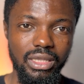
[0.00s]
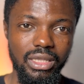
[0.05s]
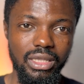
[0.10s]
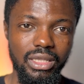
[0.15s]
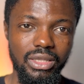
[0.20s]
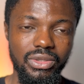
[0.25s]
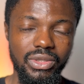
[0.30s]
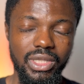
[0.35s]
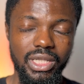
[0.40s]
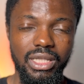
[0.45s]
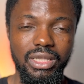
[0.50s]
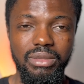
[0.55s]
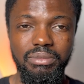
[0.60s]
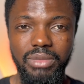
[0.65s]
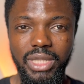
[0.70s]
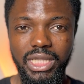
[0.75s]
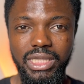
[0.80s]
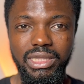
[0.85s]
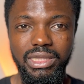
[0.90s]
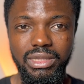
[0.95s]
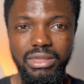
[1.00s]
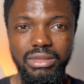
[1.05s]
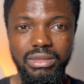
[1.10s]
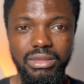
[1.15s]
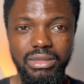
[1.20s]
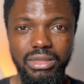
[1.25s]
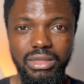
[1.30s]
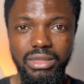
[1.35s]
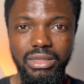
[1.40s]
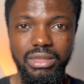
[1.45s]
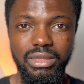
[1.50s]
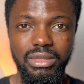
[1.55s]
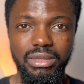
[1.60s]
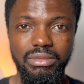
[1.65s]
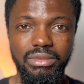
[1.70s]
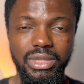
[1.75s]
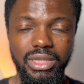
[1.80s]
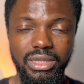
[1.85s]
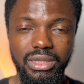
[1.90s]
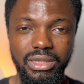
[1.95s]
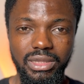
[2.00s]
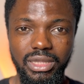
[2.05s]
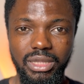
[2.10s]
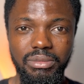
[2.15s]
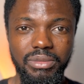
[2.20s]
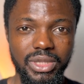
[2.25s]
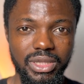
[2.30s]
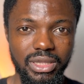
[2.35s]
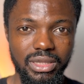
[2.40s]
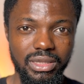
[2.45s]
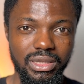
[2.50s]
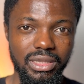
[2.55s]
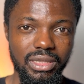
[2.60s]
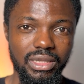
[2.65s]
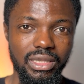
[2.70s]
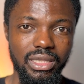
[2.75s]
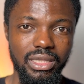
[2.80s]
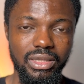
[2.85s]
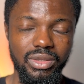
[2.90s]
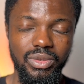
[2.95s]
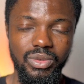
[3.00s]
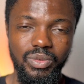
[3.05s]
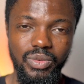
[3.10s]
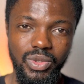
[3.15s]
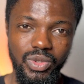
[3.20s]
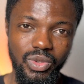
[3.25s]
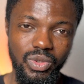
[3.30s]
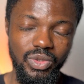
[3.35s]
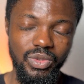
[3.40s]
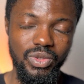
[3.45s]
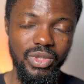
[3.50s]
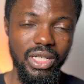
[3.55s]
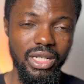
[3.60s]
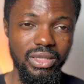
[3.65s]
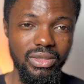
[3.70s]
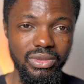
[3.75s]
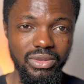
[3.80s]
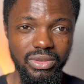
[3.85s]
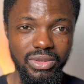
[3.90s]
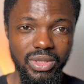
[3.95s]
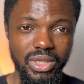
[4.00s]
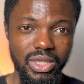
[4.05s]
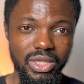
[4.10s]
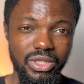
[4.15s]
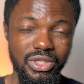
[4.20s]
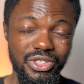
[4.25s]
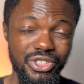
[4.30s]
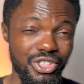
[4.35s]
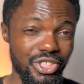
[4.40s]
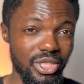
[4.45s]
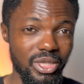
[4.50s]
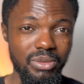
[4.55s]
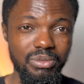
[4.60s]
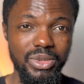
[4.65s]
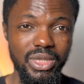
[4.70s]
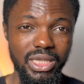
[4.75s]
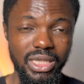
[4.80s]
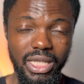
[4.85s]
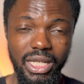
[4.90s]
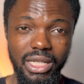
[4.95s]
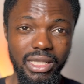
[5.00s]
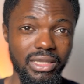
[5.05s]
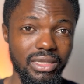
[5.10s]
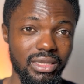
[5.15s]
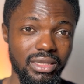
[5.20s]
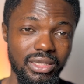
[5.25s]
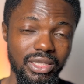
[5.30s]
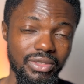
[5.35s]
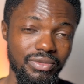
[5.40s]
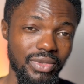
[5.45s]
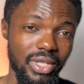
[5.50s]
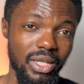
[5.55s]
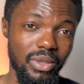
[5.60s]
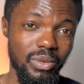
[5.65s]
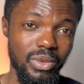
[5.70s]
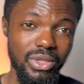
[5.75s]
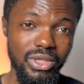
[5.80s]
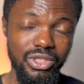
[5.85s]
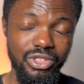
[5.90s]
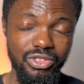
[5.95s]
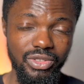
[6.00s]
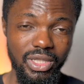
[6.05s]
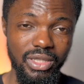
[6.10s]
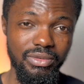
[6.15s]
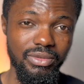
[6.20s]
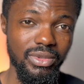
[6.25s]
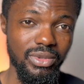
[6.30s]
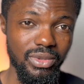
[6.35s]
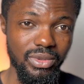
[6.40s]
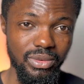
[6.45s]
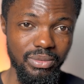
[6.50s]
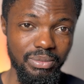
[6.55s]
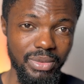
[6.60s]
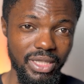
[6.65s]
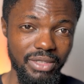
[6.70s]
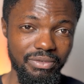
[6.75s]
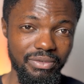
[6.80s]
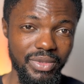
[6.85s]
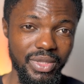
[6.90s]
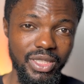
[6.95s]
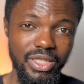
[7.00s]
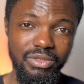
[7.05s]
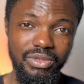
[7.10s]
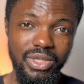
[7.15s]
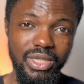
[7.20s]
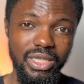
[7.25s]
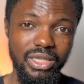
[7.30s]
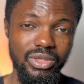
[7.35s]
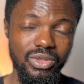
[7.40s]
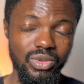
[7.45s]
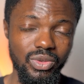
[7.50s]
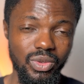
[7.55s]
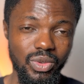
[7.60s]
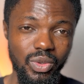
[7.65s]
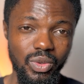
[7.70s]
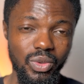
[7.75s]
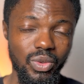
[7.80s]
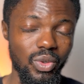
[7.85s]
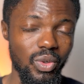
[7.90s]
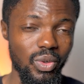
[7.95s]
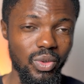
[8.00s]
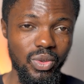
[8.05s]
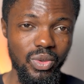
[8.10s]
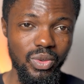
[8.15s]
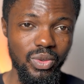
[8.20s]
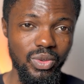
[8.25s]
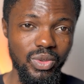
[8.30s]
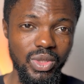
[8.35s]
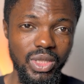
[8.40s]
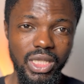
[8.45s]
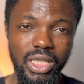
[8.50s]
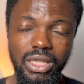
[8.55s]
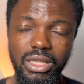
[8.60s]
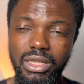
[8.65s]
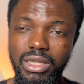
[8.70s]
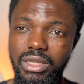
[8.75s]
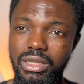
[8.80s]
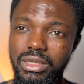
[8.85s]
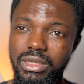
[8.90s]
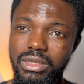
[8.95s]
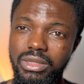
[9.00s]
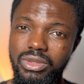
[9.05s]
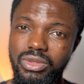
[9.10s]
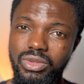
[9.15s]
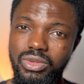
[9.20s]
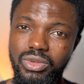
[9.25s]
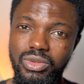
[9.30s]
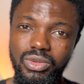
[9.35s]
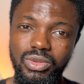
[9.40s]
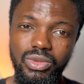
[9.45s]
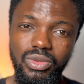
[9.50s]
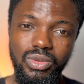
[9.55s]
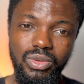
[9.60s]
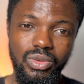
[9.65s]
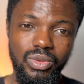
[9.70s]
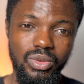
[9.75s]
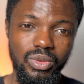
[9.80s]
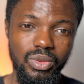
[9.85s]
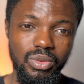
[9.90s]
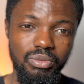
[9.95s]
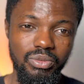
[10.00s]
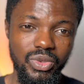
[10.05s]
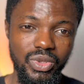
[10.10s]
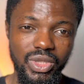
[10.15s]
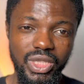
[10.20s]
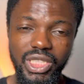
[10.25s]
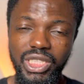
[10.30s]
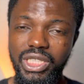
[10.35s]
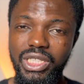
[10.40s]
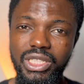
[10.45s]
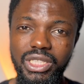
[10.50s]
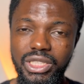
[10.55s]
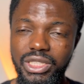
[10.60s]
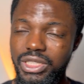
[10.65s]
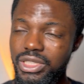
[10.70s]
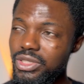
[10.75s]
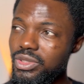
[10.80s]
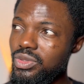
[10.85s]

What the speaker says: You can imagine in the semester ticket we go around Germany. Like if I want to travel to Bavaria, to Cologne, to Munich,